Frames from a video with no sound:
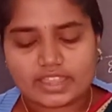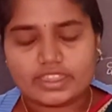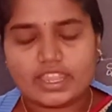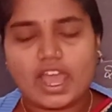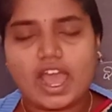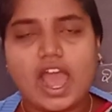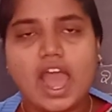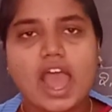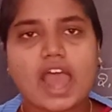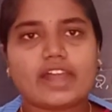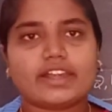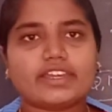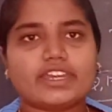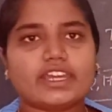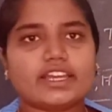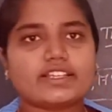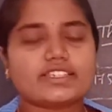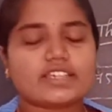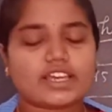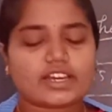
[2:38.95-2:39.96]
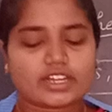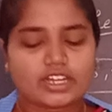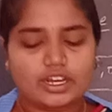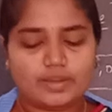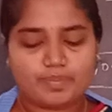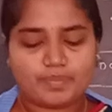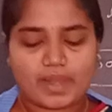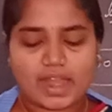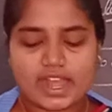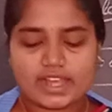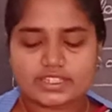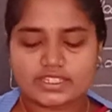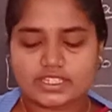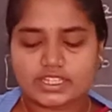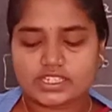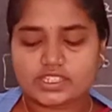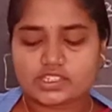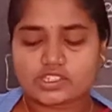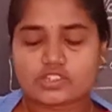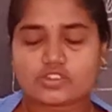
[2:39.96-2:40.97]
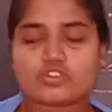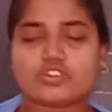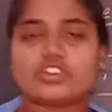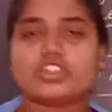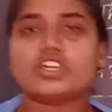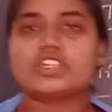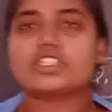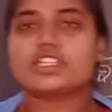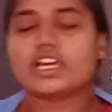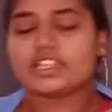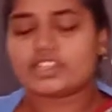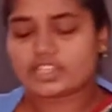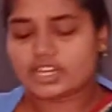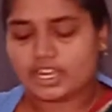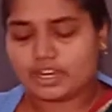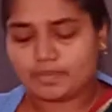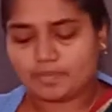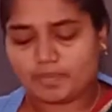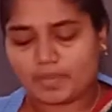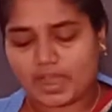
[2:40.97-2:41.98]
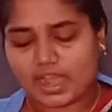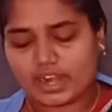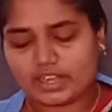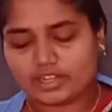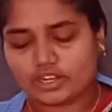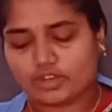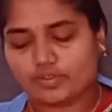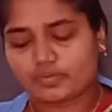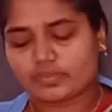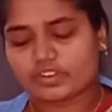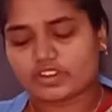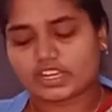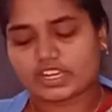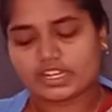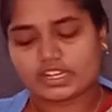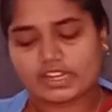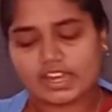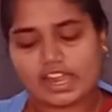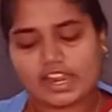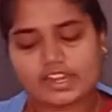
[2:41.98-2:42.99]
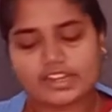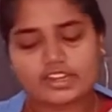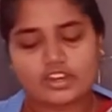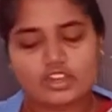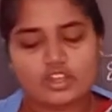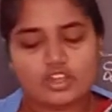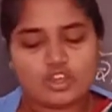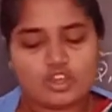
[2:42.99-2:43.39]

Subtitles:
The Arctic Circle passes through the southern part of Greenland.